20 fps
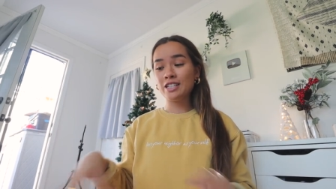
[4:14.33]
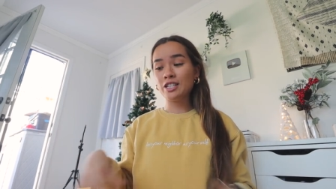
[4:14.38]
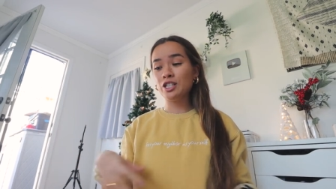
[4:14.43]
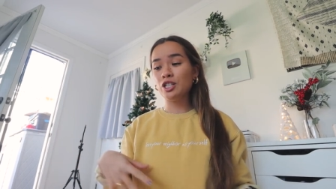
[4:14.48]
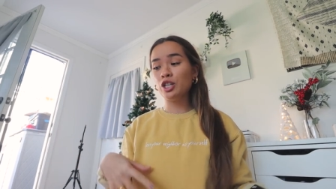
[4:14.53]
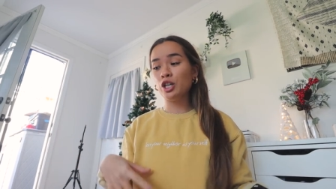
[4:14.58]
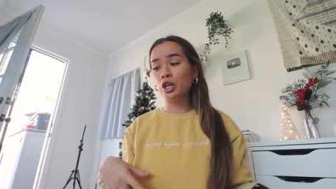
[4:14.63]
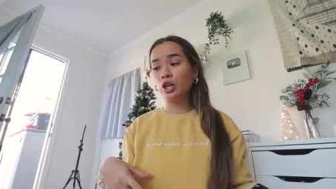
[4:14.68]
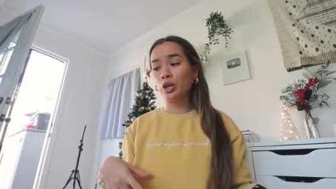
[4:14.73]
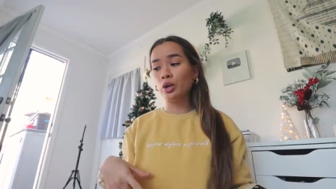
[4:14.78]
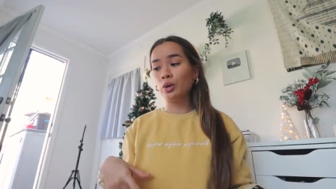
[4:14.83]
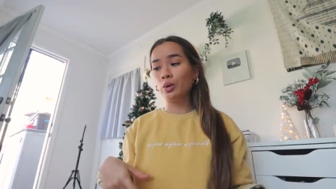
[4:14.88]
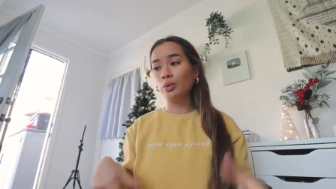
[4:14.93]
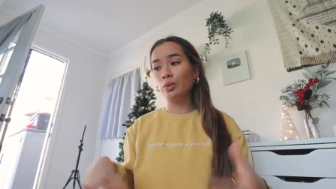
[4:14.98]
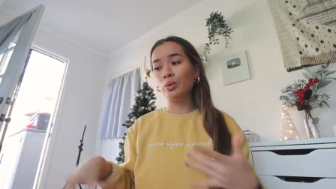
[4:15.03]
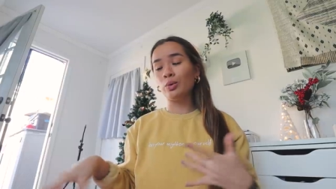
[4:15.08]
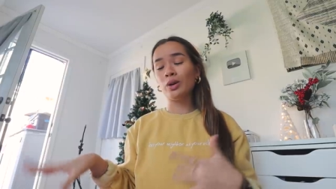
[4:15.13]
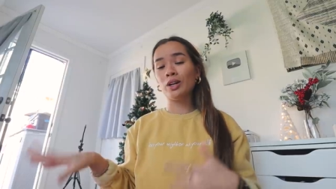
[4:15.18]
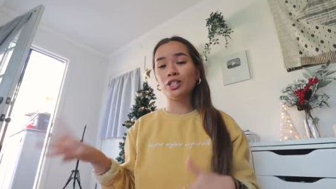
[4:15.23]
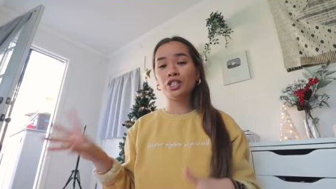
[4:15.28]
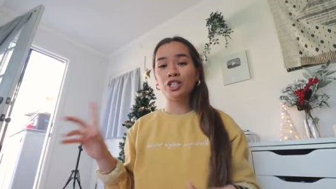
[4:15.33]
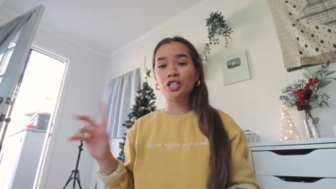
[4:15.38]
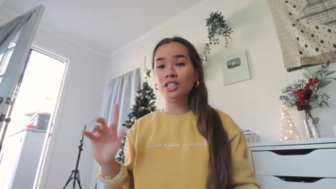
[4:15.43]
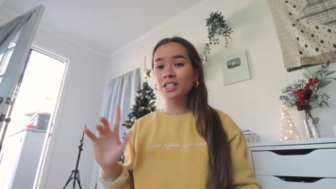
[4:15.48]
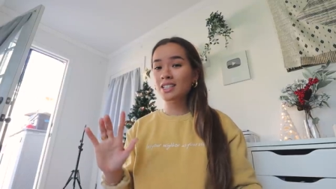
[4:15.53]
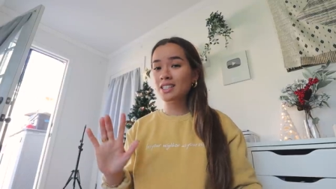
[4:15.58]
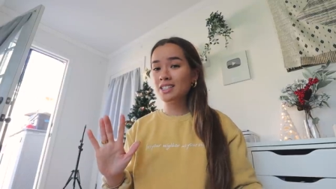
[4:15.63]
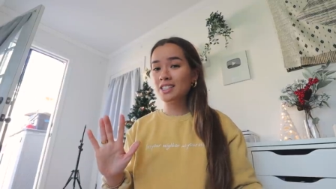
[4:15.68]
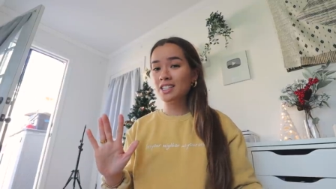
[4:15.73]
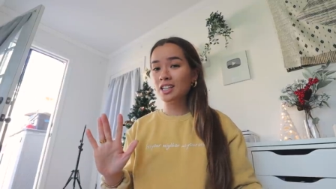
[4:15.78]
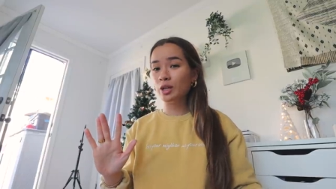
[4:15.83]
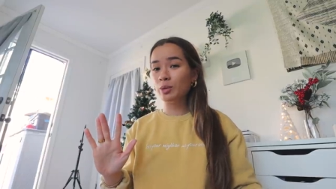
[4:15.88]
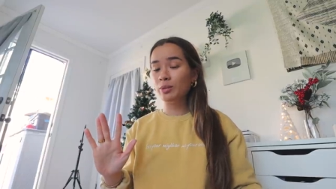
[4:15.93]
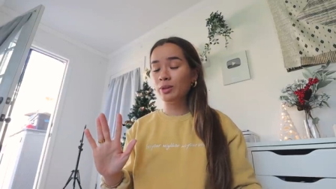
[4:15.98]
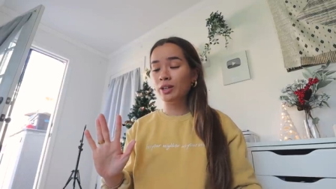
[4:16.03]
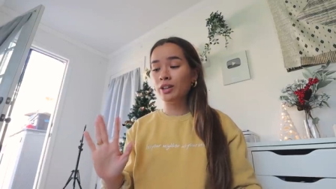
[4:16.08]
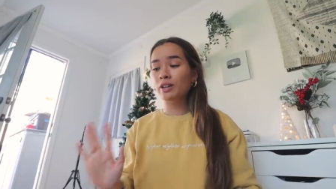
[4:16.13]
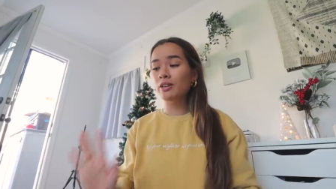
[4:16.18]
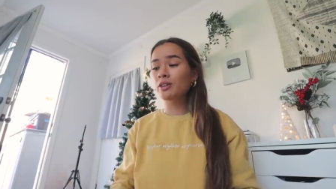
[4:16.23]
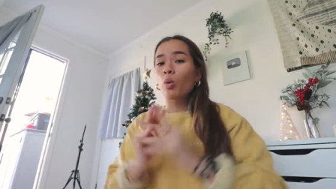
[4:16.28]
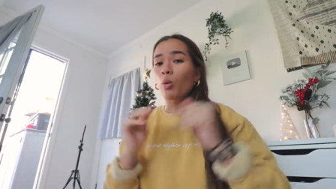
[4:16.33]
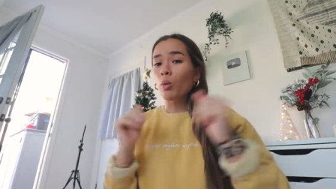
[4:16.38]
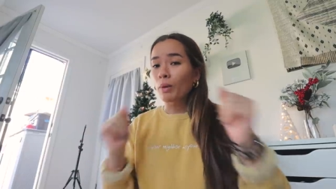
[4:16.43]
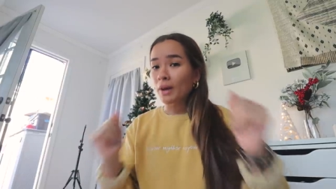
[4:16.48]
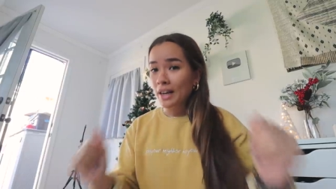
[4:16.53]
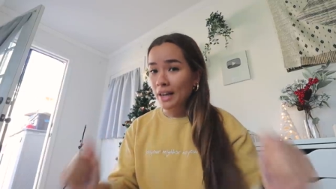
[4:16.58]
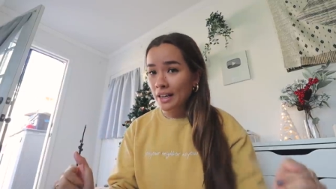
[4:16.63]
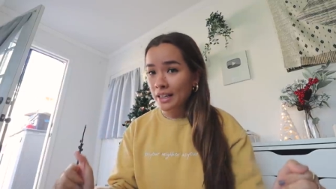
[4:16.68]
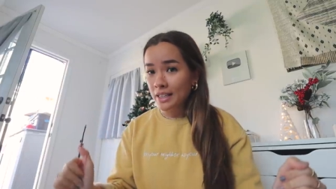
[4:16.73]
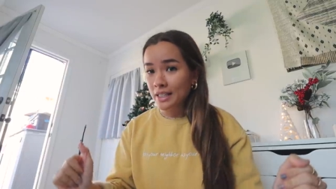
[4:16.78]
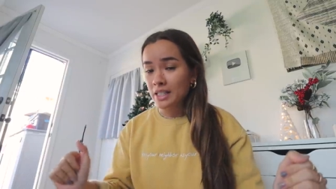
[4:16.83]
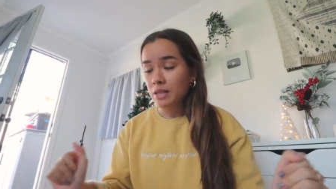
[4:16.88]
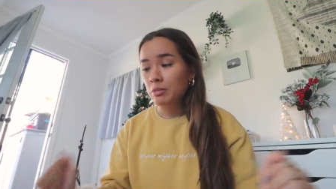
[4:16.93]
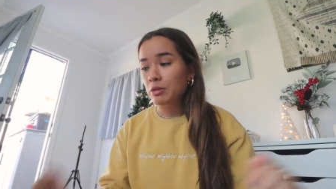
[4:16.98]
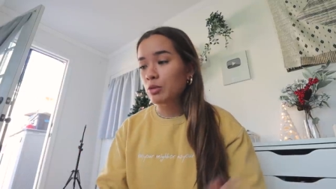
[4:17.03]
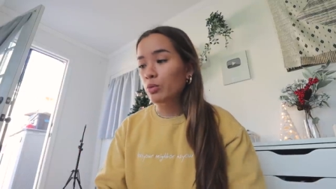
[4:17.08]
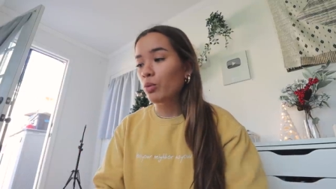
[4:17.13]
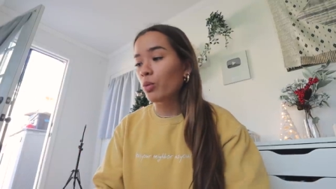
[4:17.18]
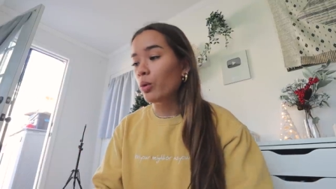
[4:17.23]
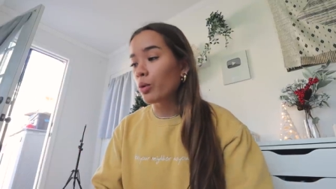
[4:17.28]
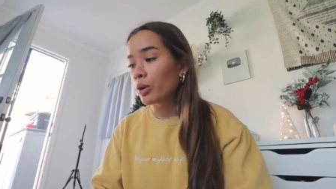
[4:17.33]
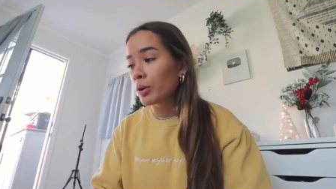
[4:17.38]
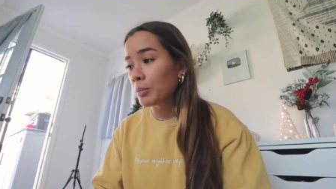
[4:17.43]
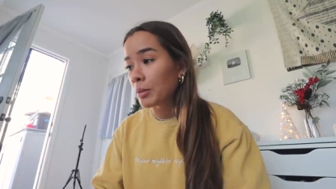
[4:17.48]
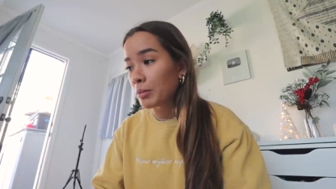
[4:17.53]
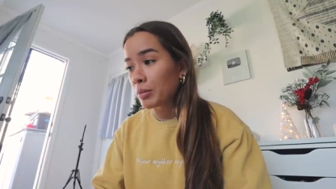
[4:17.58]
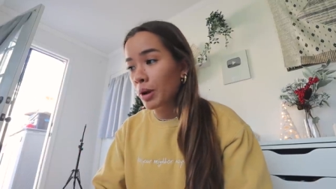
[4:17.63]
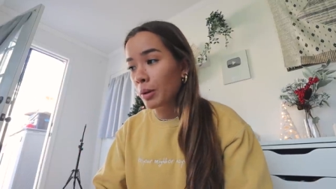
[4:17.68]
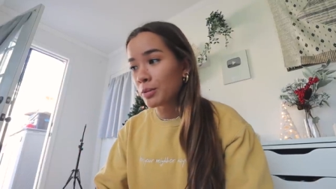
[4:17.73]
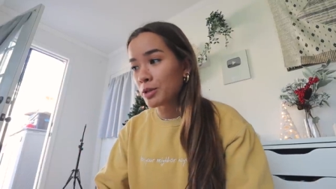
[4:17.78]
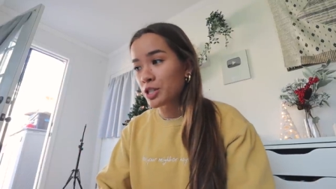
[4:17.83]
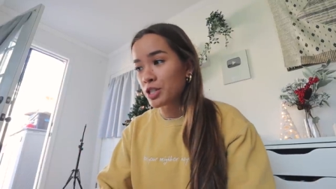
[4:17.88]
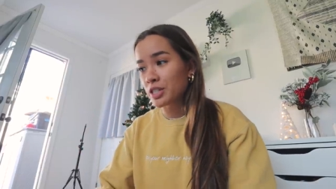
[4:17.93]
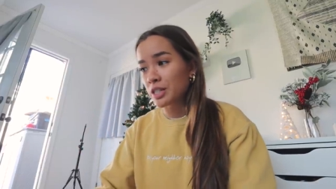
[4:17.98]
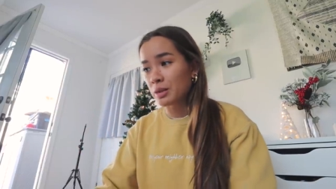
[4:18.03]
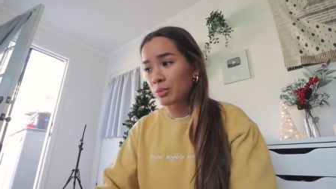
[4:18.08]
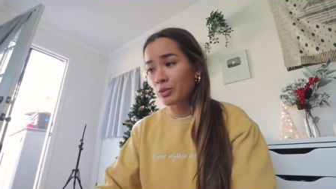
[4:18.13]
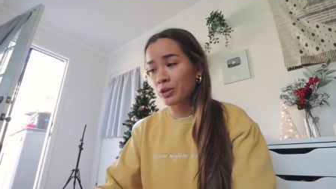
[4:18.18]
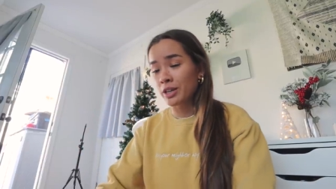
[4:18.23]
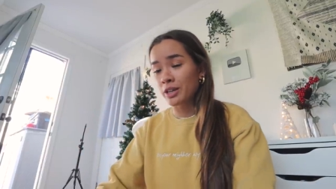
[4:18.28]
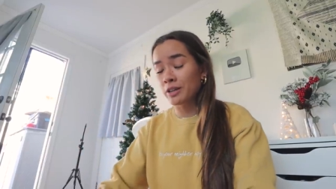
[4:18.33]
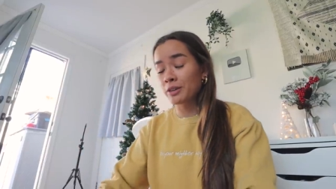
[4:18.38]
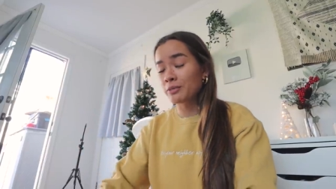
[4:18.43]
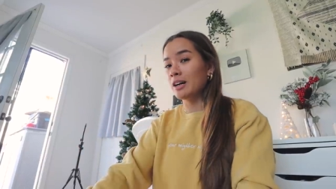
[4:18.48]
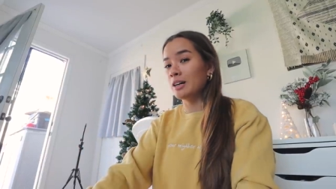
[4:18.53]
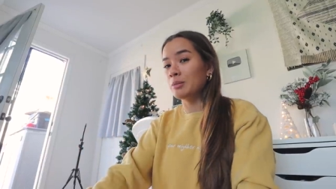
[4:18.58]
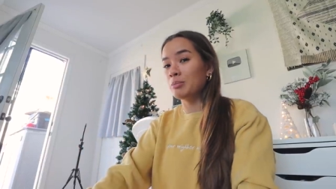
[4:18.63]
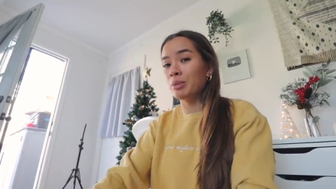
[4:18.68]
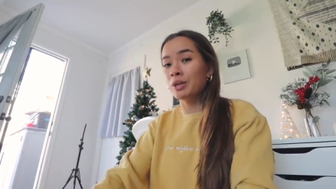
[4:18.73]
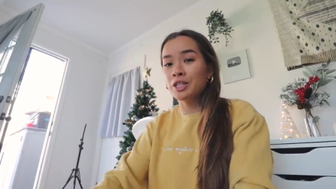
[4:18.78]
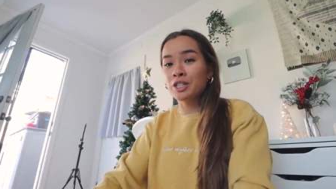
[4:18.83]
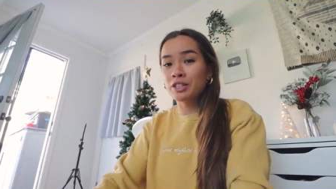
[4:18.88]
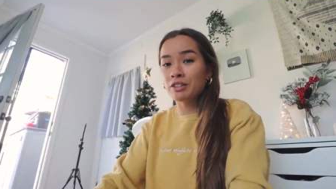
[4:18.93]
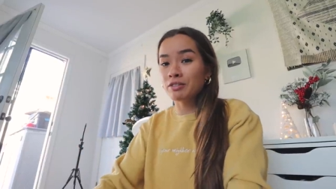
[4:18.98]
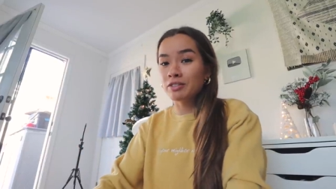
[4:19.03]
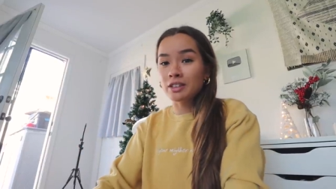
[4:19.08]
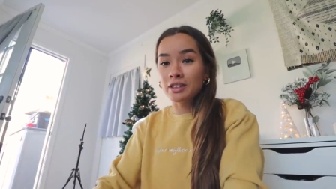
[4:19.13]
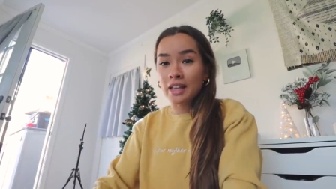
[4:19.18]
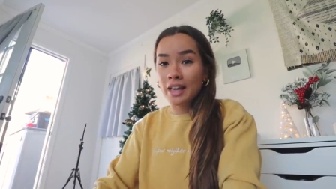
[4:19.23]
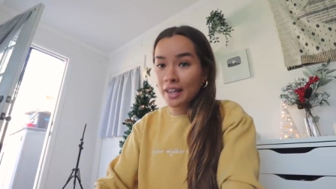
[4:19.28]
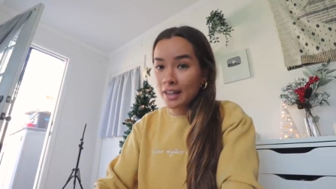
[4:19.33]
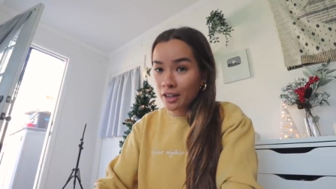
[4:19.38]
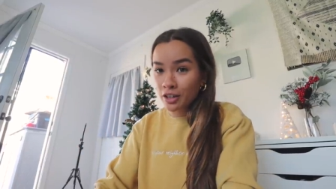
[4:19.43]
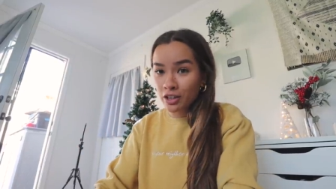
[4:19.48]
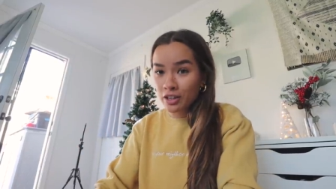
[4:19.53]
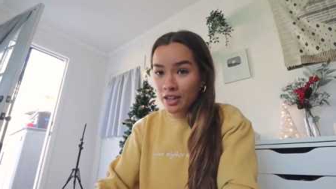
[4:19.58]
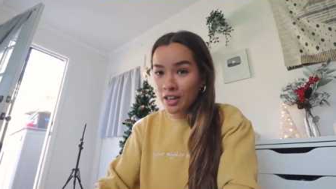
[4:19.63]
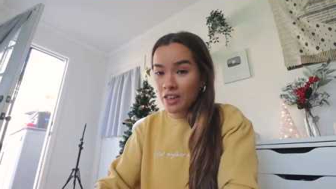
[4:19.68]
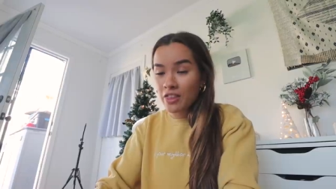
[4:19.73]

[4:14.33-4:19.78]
So she needs to tell me what I need to be warm. I'm probably just gonna bring a bunch of layered